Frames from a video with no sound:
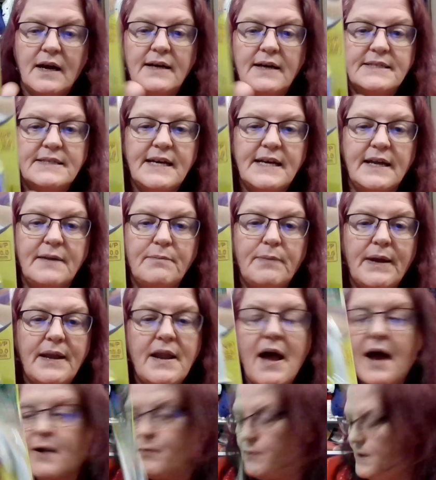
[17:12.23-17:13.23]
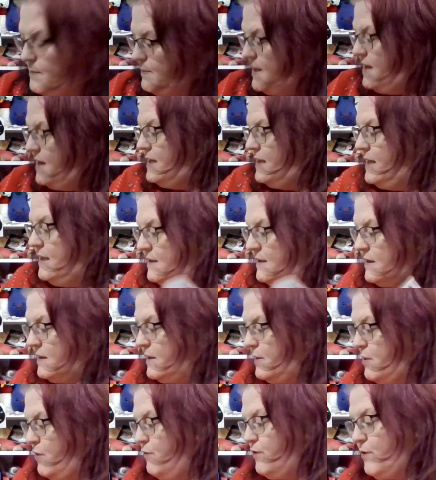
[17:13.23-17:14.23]
10, but not a repeat in the
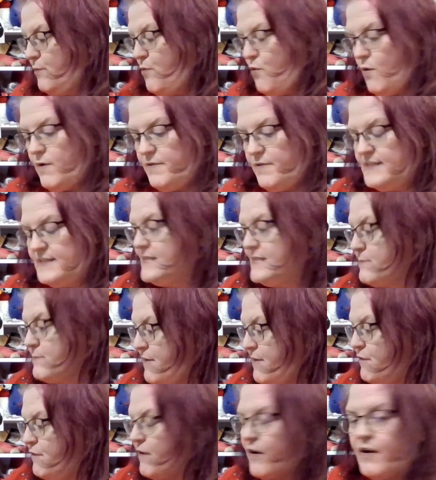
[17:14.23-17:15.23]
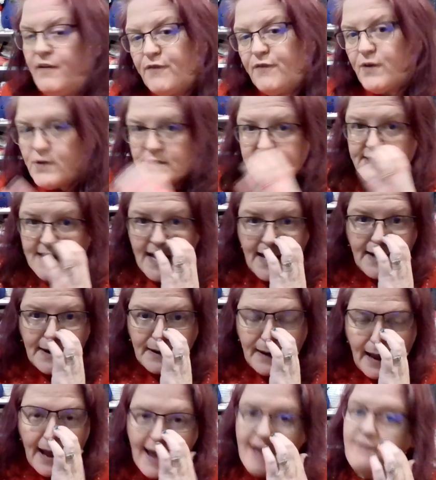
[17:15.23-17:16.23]
Clover Amour. This is my very first set.
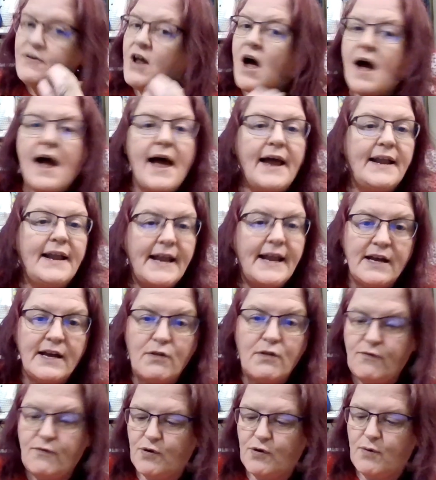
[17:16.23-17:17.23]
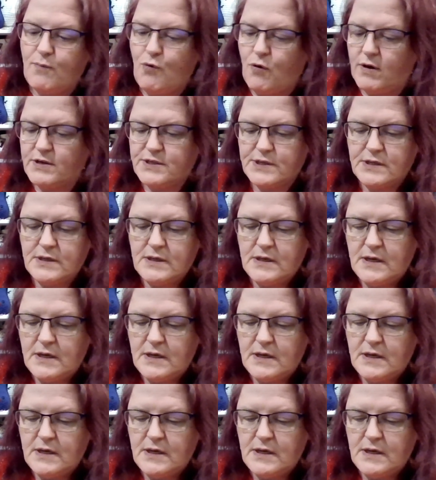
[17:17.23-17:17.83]
I have not had any Clover Amours